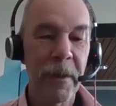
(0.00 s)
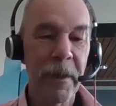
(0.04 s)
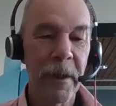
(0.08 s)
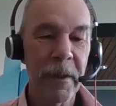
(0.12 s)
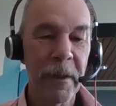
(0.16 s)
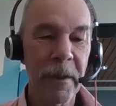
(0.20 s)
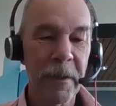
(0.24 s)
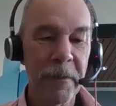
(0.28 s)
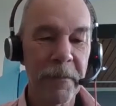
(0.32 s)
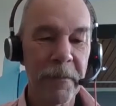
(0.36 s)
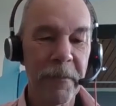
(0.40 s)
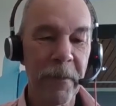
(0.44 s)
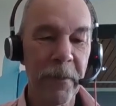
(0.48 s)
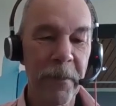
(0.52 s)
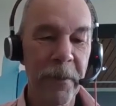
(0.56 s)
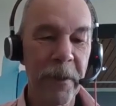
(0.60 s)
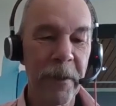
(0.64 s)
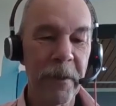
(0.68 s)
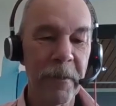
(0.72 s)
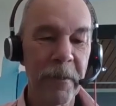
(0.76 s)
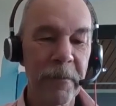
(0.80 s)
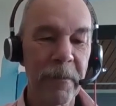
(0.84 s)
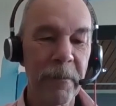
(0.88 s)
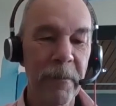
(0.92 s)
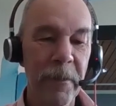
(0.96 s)
And I still
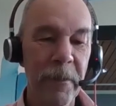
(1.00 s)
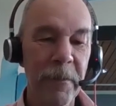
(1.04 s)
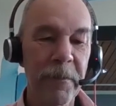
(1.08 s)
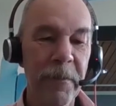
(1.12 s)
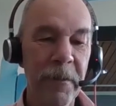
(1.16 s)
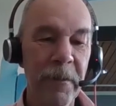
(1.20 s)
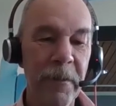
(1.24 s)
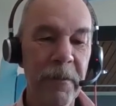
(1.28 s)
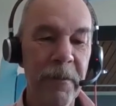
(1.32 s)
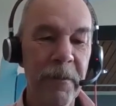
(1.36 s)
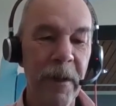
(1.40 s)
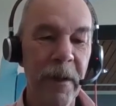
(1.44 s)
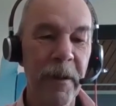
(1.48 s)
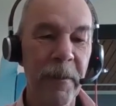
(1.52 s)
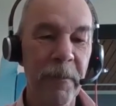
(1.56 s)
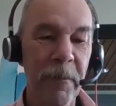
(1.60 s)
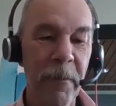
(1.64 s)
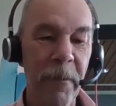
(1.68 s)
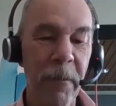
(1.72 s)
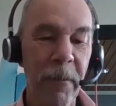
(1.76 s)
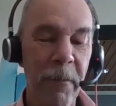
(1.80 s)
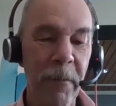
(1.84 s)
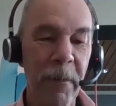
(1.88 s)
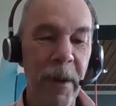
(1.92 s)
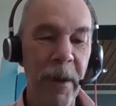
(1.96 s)
think it's the most insane
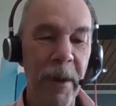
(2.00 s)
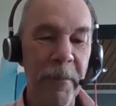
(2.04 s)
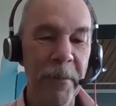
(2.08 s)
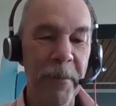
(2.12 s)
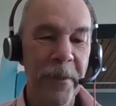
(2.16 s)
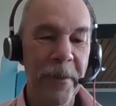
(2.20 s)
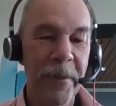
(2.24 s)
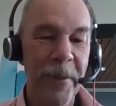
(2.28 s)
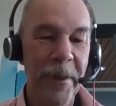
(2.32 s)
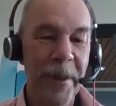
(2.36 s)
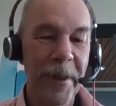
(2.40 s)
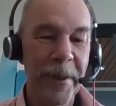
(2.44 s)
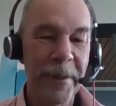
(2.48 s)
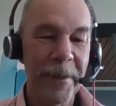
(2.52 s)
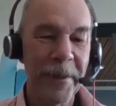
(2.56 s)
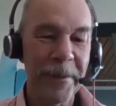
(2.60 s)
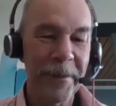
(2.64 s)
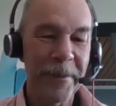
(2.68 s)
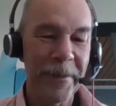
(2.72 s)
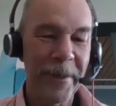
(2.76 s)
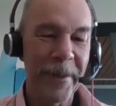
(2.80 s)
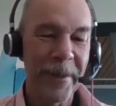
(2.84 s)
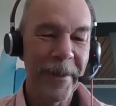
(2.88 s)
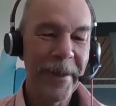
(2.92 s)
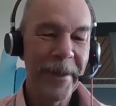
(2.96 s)
program than
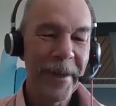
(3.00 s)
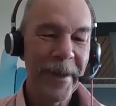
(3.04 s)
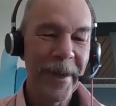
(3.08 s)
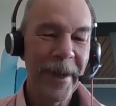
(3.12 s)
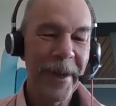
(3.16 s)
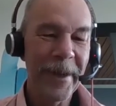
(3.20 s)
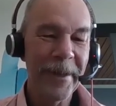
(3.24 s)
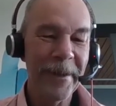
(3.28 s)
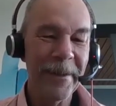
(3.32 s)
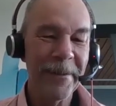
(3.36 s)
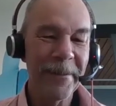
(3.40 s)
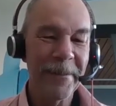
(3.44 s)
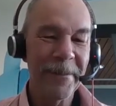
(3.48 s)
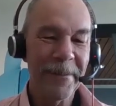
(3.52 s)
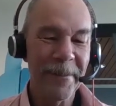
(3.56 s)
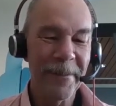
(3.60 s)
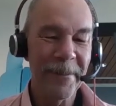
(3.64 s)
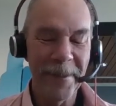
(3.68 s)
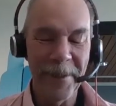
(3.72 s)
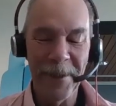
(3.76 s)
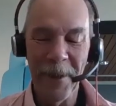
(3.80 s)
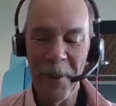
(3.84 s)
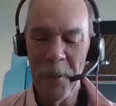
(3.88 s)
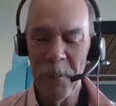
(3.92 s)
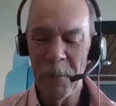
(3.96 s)
any
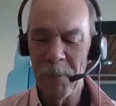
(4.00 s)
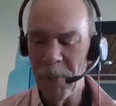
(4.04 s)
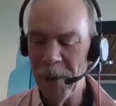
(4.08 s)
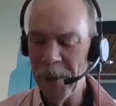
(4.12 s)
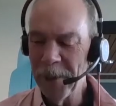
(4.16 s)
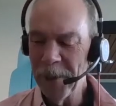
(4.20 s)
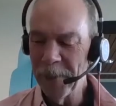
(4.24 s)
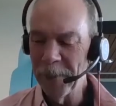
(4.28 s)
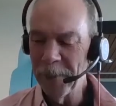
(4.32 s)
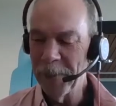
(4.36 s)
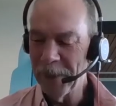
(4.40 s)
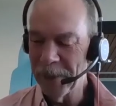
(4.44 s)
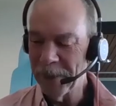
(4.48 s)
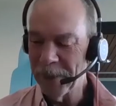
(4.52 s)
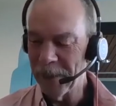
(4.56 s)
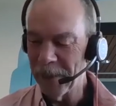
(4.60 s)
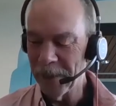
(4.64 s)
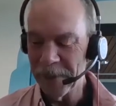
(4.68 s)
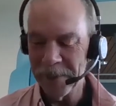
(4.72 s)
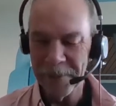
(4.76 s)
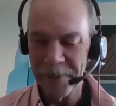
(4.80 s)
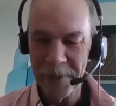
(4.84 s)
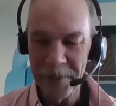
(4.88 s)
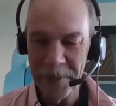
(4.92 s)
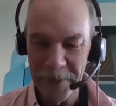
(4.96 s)
city. Why are we
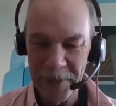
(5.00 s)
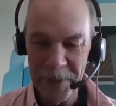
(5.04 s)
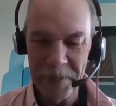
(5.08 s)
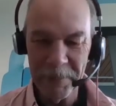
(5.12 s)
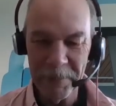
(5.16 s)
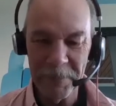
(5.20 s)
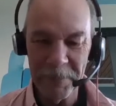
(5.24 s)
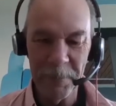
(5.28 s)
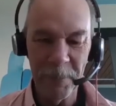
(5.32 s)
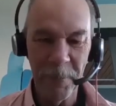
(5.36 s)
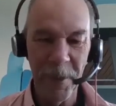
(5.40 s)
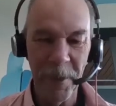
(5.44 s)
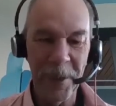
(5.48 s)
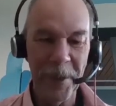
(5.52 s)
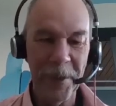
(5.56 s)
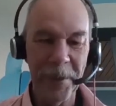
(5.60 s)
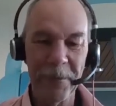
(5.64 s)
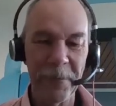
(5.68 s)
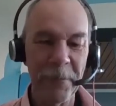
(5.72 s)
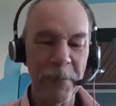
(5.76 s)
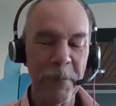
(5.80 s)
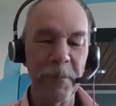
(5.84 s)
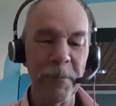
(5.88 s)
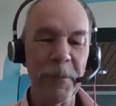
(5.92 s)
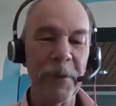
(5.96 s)
collecting leaves? Why
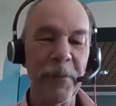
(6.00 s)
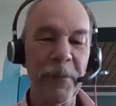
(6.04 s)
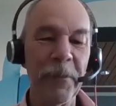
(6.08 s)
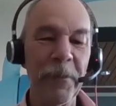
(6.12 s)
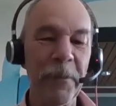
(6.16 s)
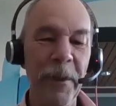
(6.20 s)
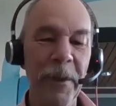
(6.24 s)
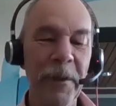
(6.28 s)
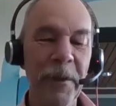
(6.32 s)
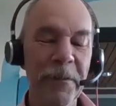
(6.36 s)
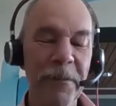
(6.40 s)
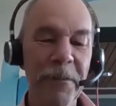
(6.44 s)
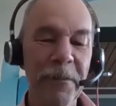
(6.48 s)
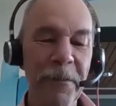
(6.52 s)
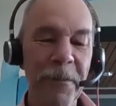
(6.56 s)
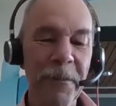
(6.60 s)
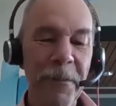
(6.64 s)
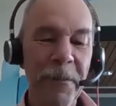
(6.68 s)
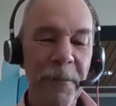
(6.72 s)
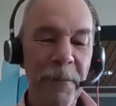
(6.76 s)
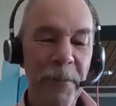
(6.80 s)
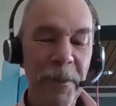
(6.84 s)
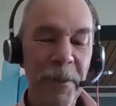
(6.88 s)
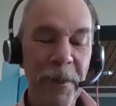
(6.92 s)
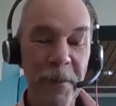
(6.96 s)
do we do this?
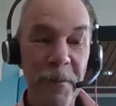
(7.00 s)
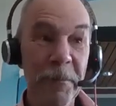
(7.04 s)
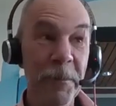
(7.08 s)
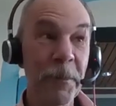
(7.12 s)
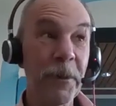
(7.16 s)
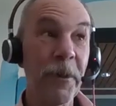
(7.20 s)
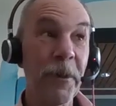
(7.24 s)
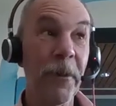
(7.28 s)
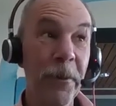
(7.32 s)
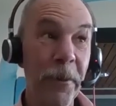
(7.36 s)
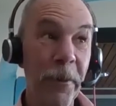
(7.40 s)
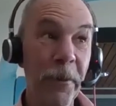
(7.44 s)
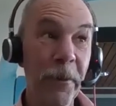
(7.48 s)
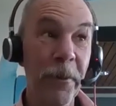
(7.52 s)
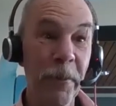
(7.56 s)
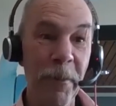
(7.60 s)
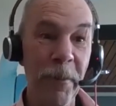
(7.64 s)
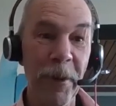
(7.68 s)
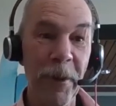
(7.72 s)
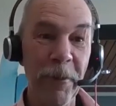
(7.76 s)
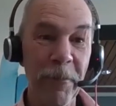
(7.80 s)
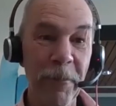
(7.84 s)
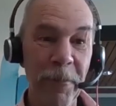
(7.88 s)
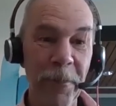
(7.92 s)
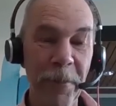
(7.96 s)
Because we all know they're
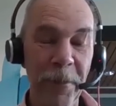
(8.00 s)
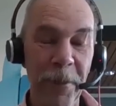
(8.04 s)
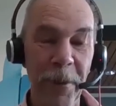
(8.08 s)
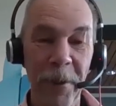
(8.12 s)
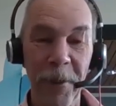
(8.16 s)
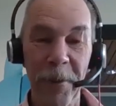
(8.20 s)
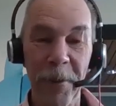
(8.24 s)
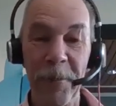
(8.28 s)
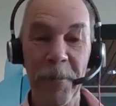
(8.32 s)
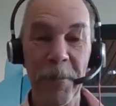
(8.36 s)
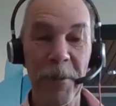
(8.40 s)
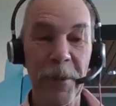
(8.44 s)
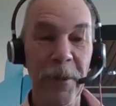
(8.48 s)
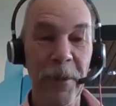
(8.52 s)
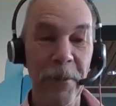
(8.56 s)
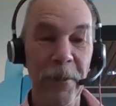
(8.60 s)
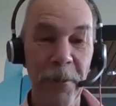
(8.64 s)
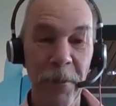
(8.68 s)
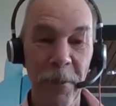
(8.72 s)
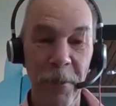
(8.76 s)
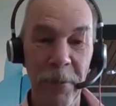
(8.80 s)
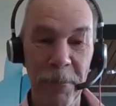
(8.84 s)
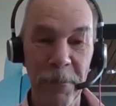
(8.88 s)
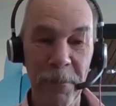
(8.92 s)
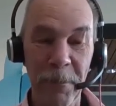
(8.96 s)
better for your garden. We all
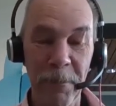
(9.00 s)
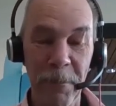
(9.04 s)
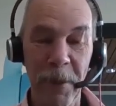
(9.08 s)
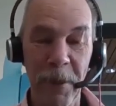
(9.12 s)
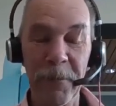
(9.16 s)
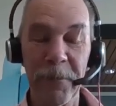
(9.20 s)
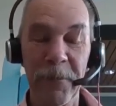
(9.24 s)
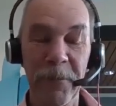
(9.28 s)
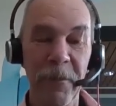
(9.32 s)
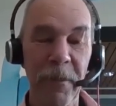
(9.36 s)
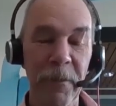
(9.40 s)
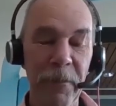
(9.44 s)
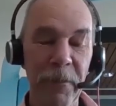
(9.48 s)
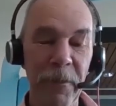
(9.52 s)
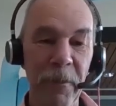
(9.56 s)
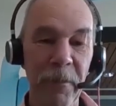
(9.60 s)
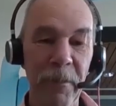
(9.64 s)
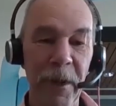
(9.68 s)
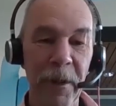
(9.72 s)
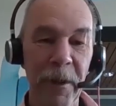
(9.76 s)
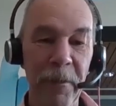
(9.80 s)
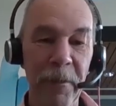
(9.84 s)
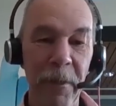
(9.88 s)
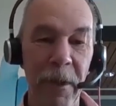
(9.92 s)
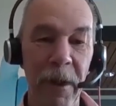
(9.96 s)
know if you mulch them, you're
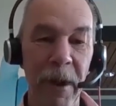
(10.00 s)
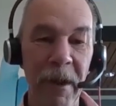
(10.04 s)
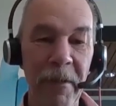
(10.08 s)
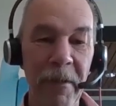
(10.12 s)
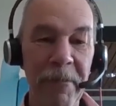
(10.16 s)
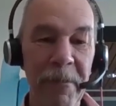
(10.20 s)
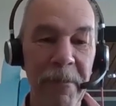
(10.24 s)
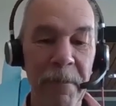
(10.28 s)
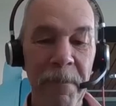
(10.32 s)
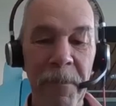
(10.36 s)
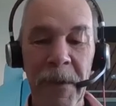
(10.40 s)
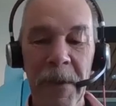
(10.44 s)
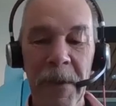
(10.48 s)
better off.